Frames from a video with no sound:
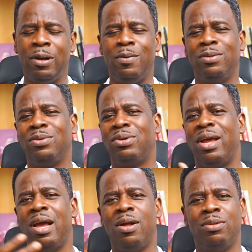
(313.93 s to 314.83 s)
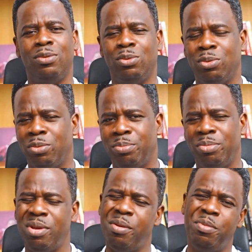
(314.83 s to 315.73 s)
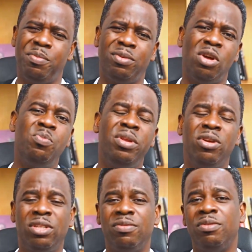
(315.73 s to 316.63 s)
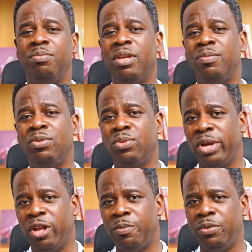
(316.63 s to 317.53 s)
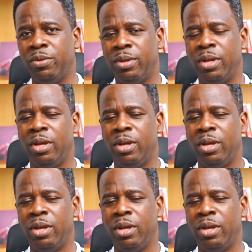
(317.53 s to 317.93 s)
I want to cry out to people who may not even be able to help you.